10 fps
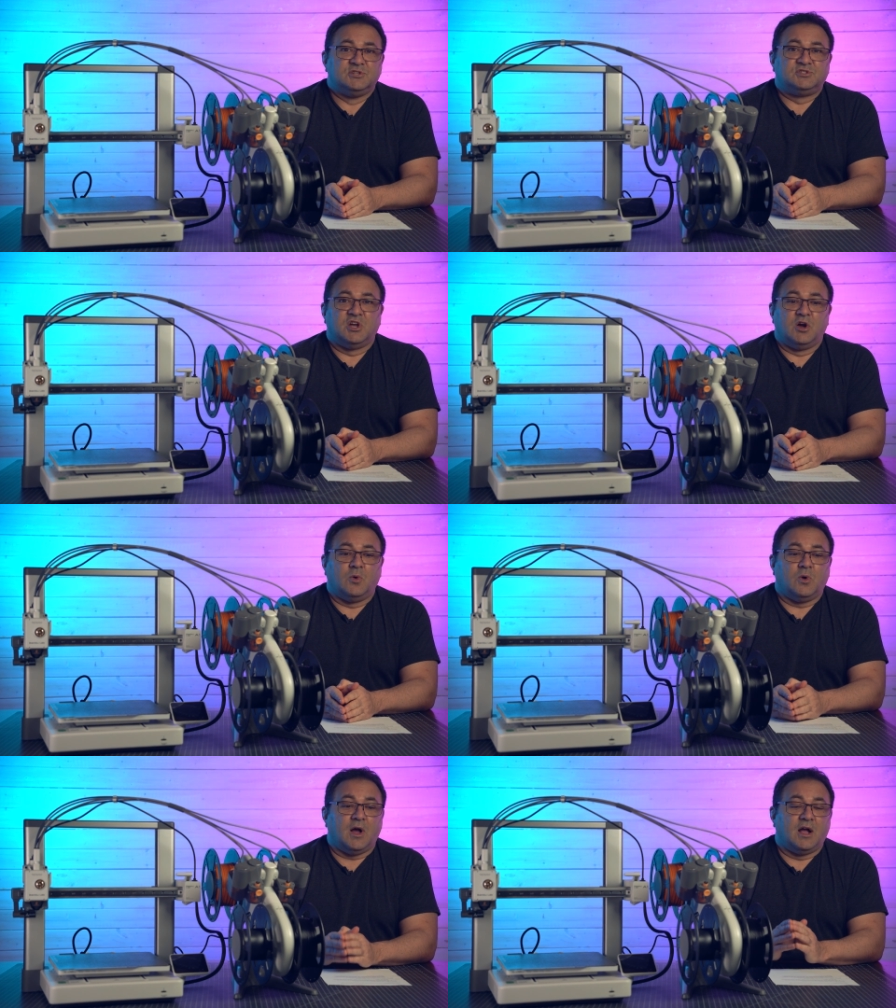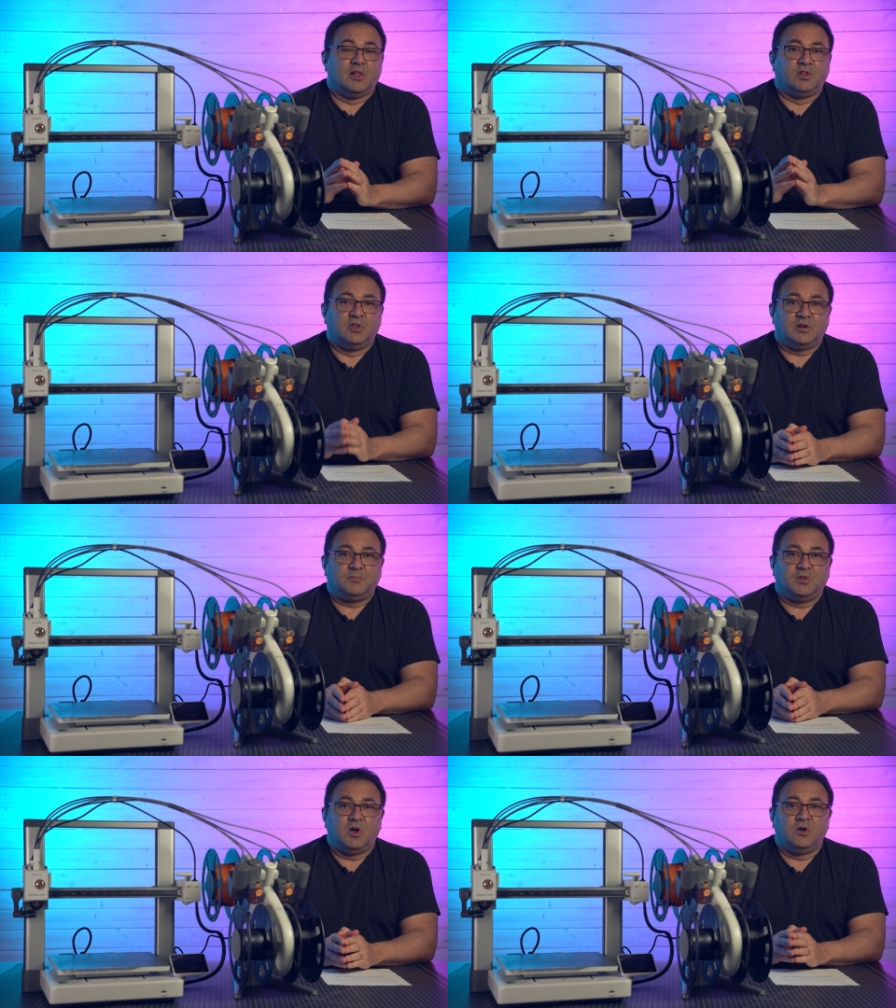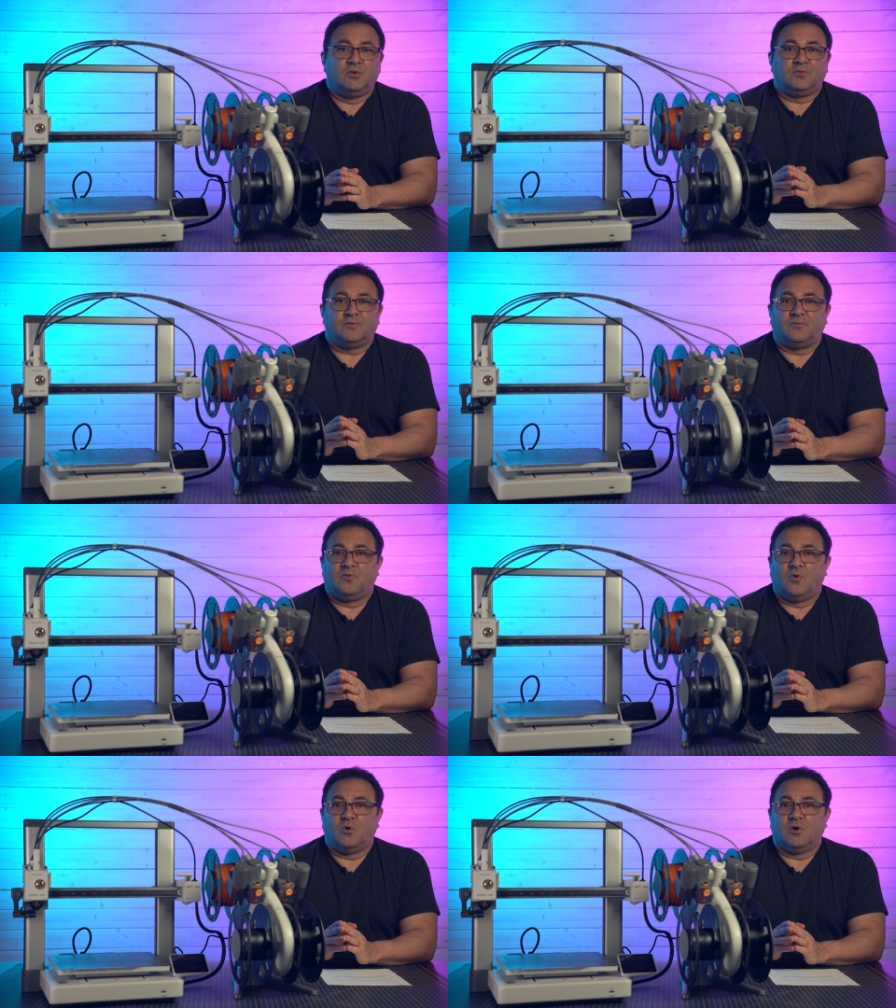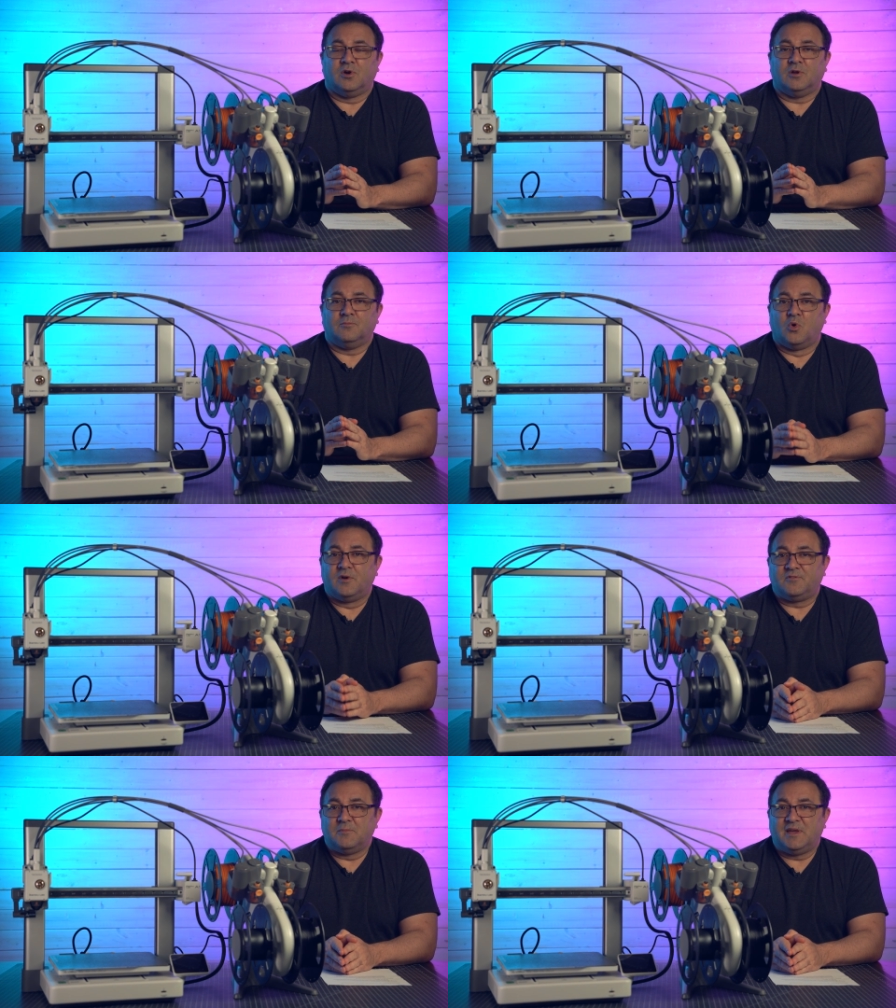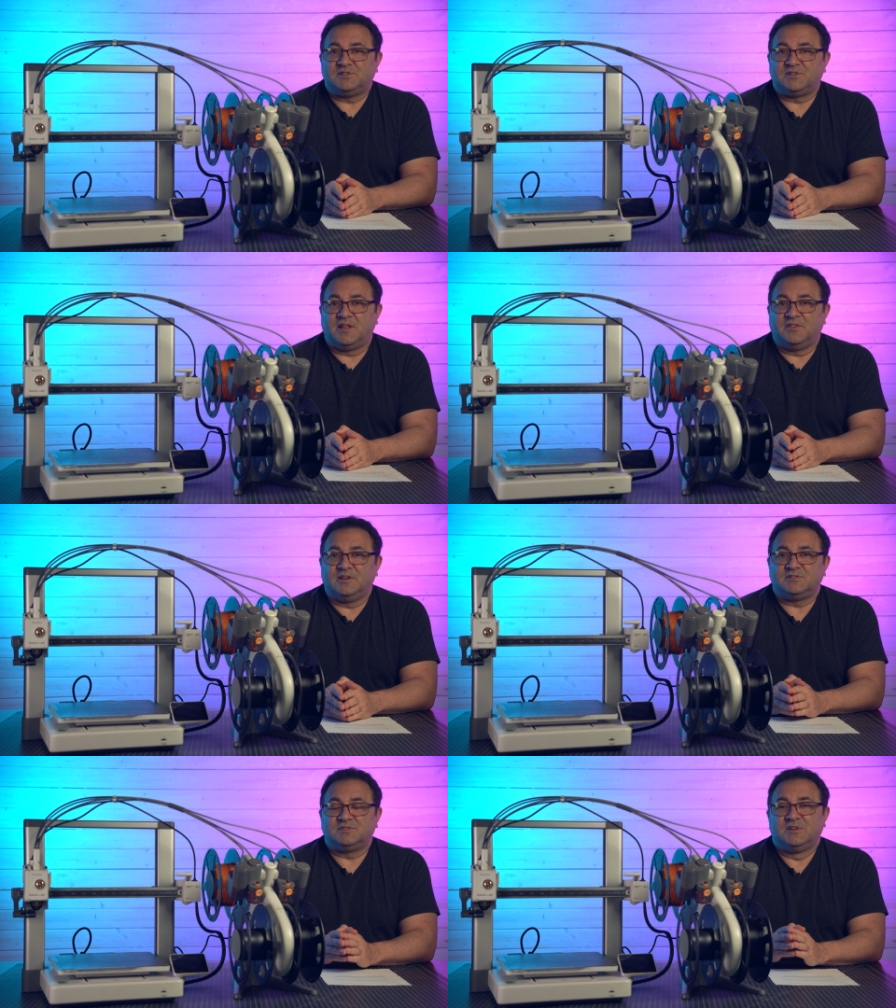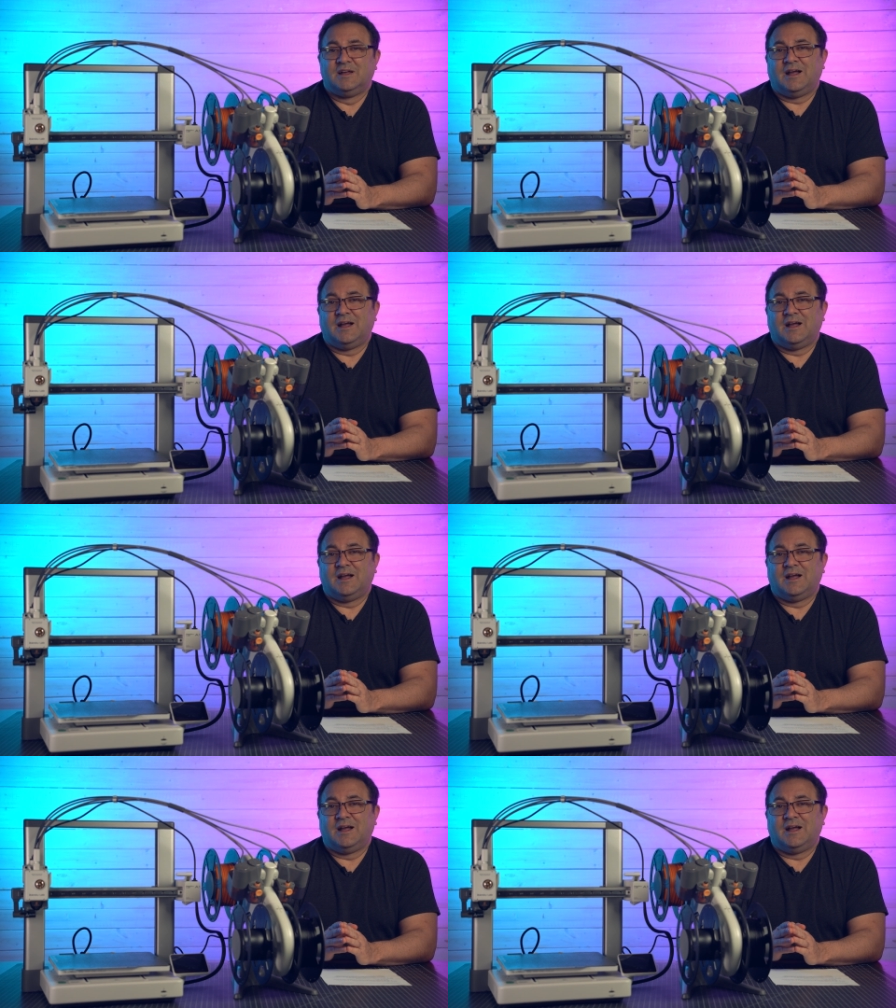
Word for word: So look below for more information on this.